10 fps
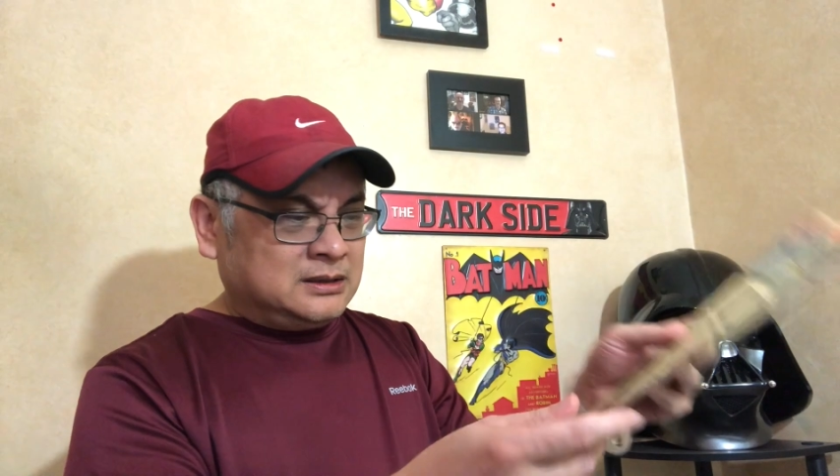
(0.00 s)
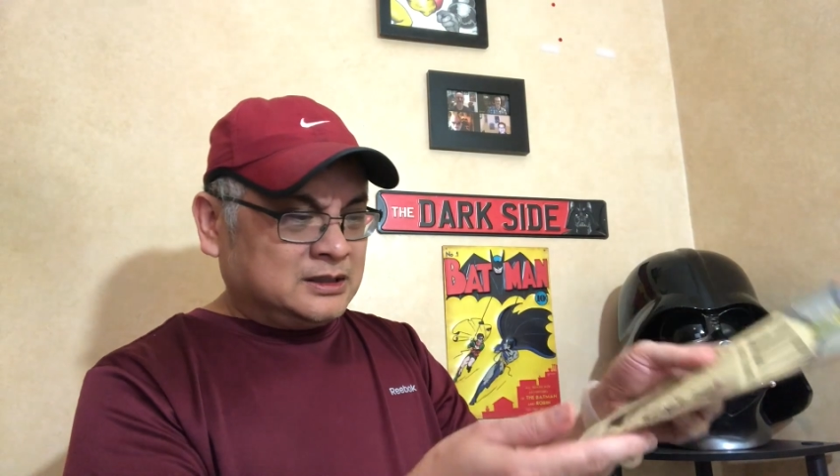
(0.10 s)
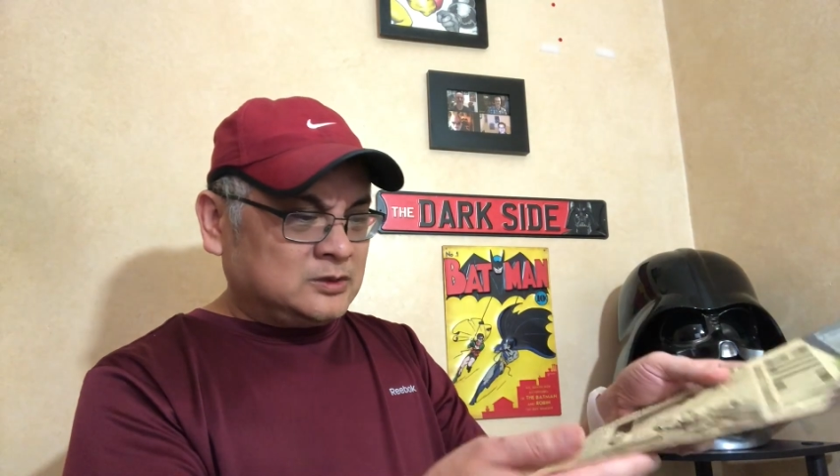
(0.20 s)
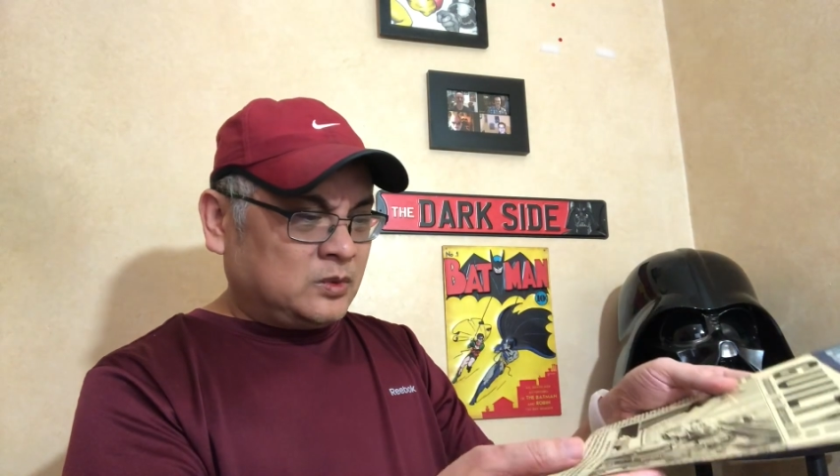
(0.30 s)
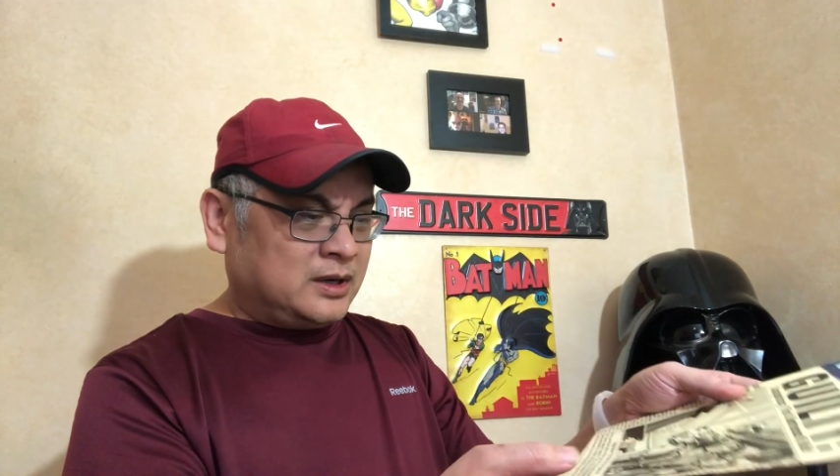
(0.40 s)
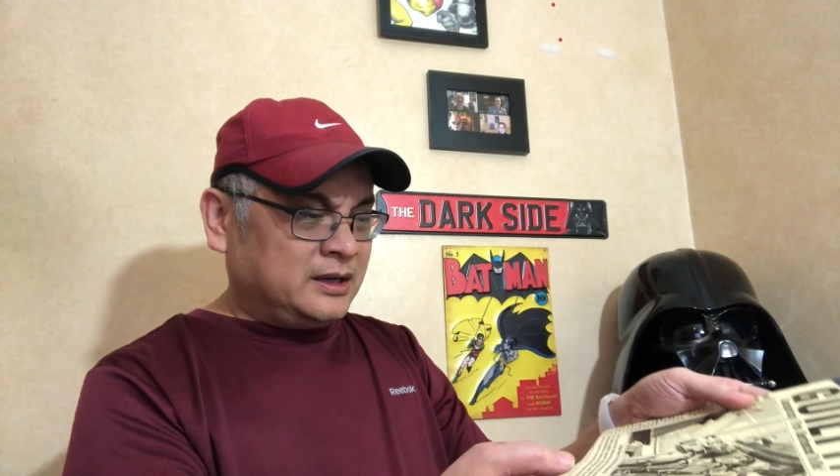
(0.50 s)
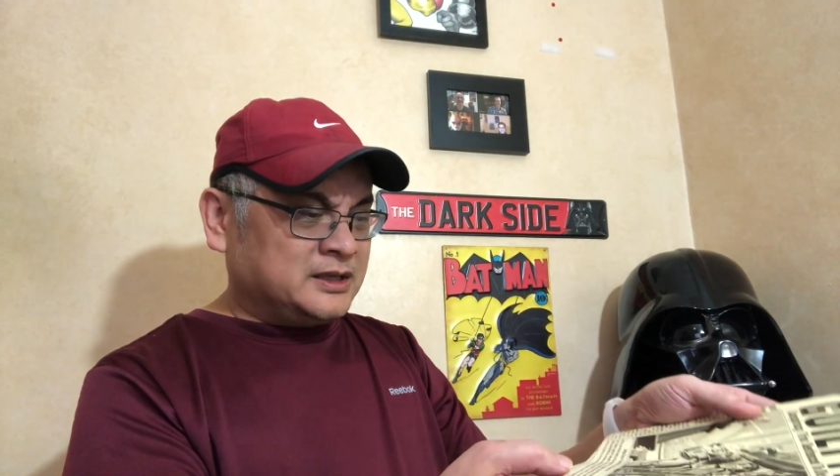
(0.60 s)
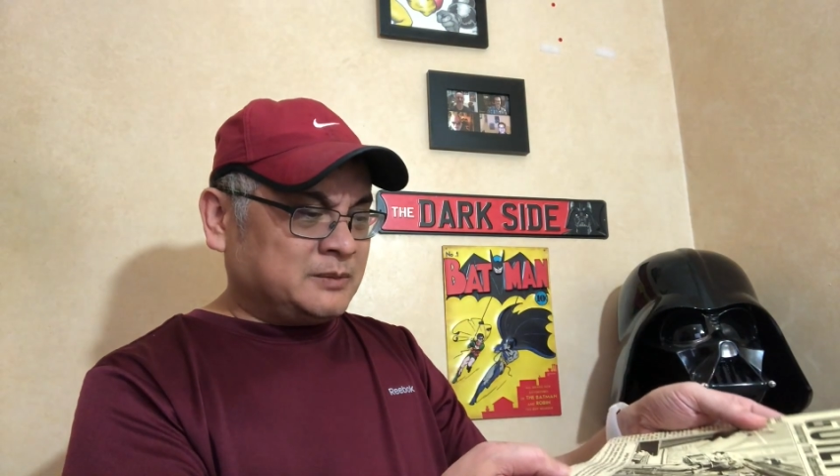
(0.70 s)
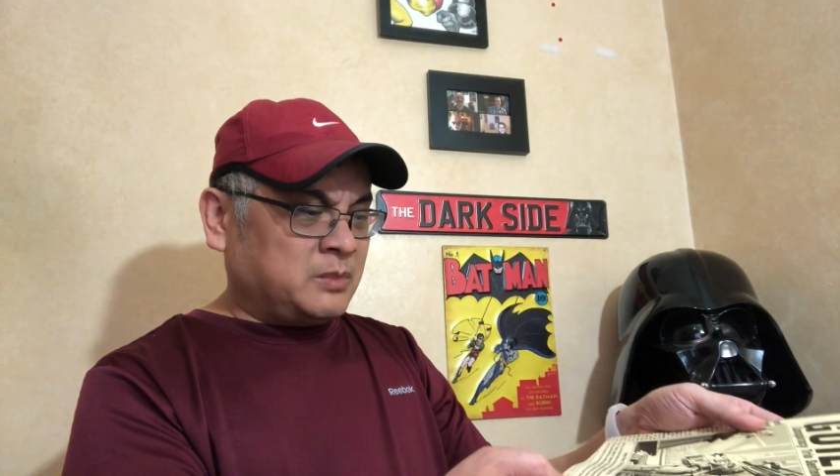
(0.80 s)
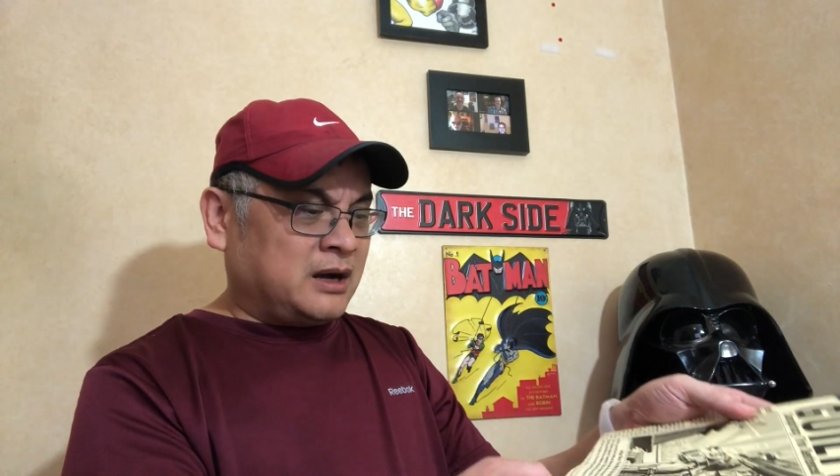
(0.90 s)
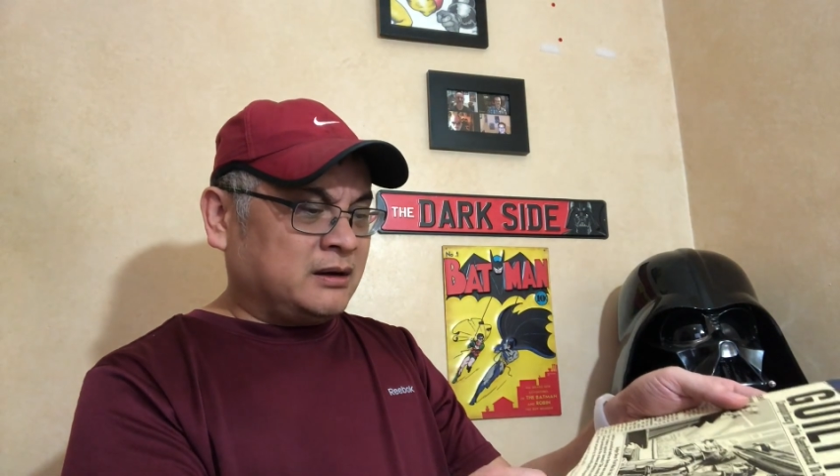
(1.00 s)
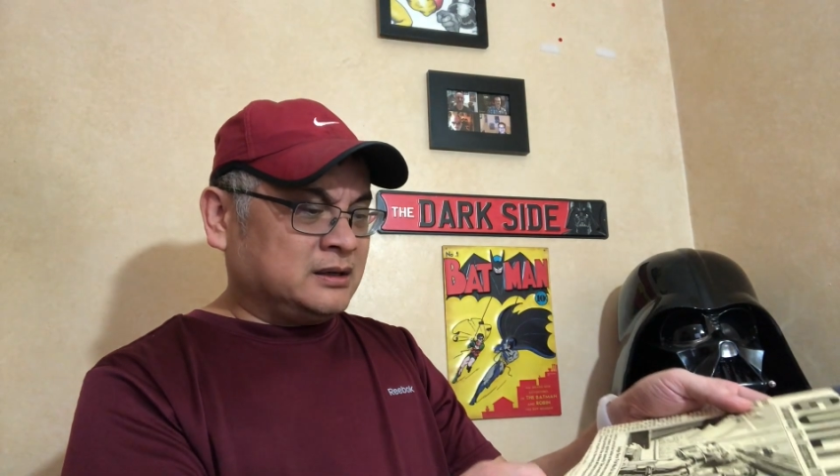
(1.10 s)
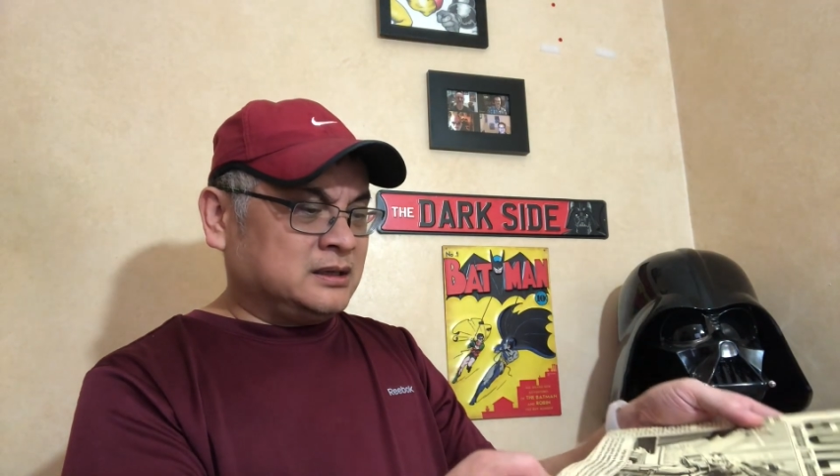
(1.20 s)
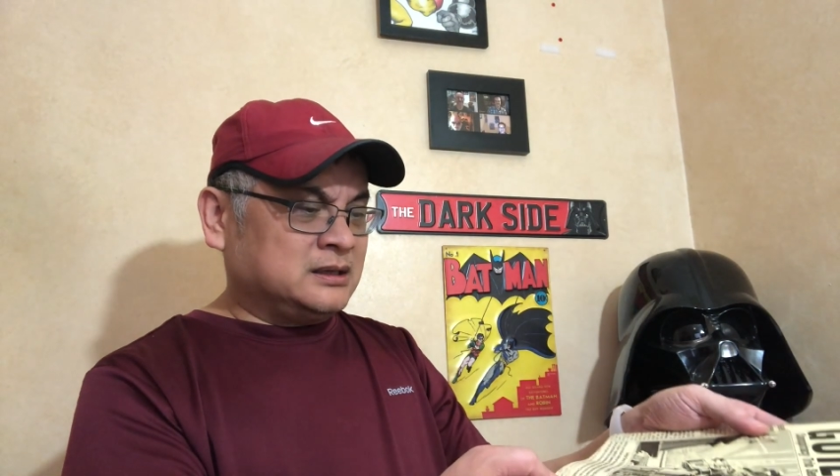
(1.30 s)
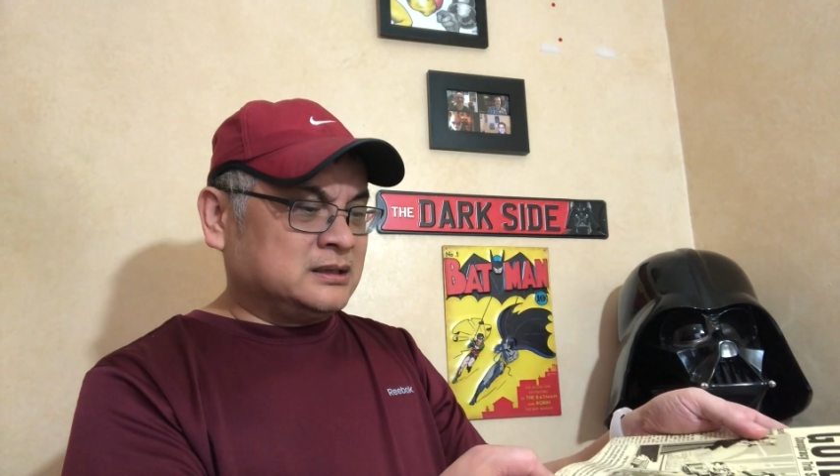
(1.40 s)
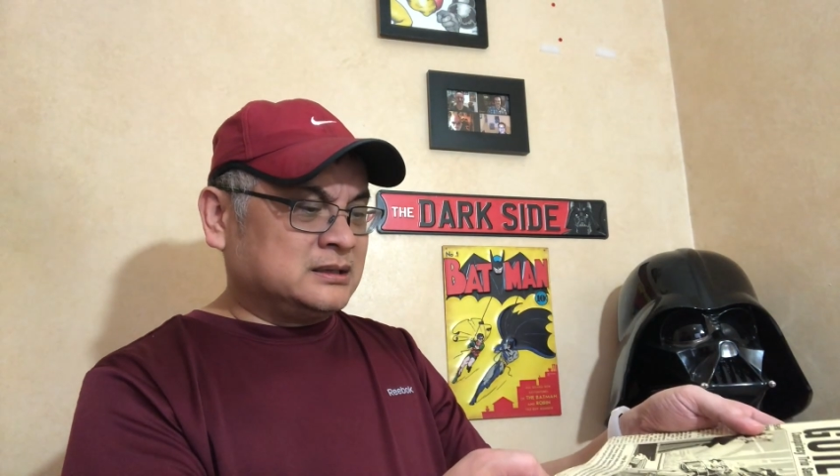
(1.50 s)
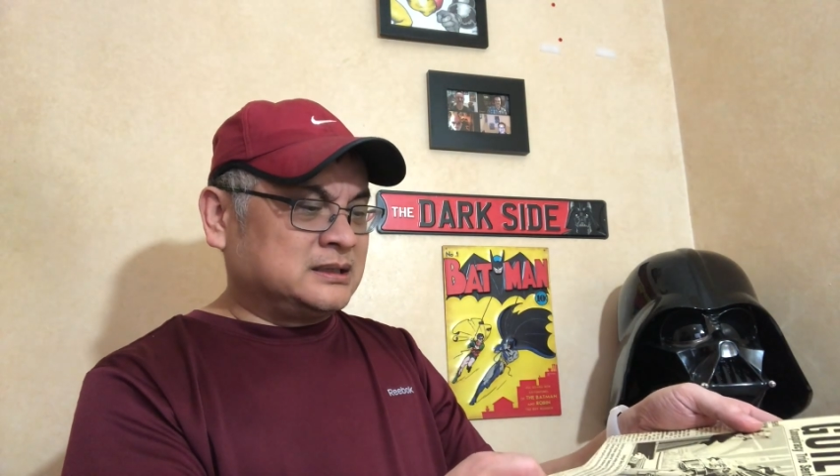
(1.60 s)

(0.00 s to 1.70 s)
this one is about uh,